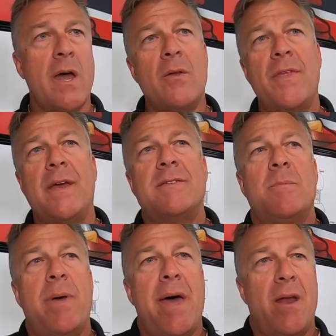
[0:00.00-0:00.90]
I don't think it's
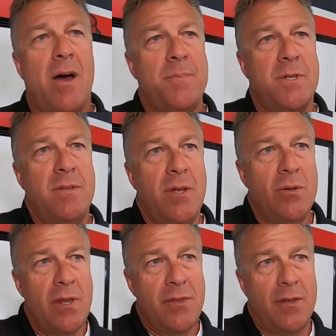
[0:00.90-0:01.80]
a bad option. The
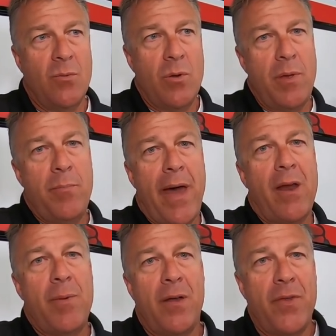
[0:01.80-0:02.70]
only thing that would be
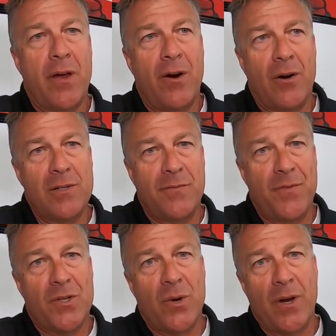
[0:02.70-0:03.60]
bad about that car is if
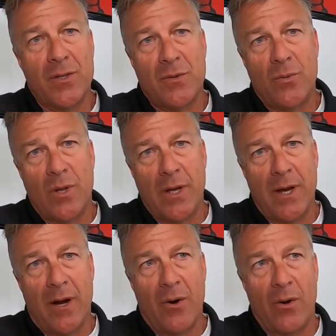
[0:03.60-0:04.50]
the trails are really
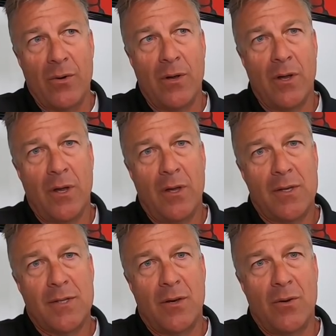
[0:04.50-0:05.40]
narrow.
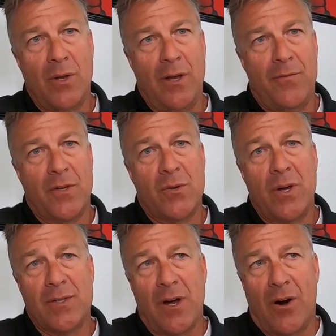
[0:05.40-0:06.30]
So if the
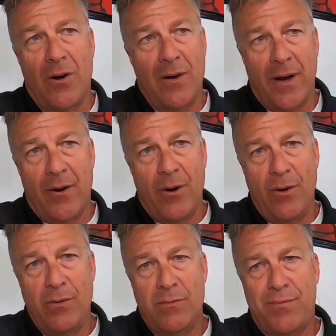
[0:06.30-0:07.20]
trails aren't
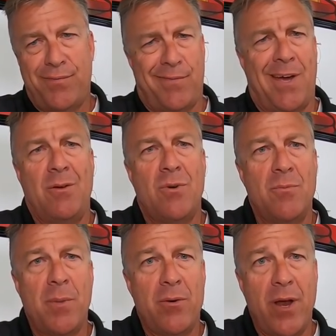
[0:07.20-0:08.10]
narrow, I'd
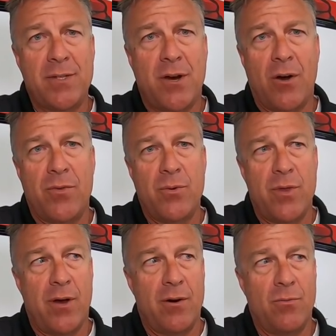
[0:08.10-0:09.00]
run my race car through
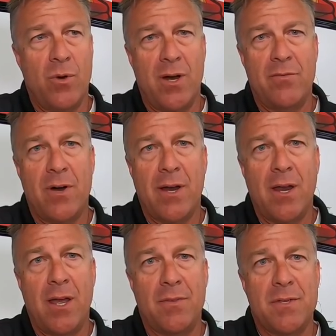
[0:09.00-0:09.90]
there. Whatever I
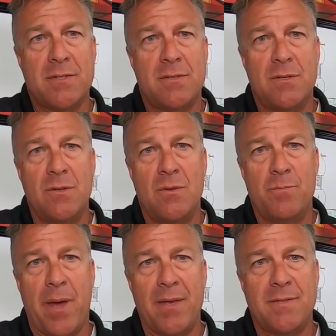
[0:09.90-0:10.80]
can get to do the
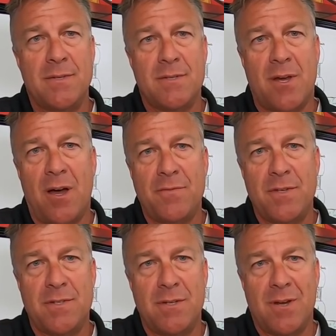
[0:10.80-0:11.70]
best and
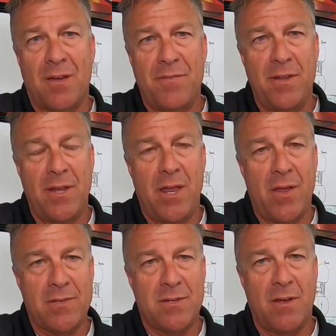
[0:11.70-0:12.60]
softest and not feel any of
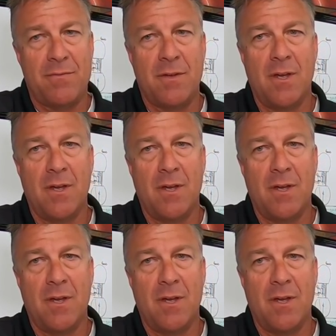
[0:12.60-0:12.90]
that stuff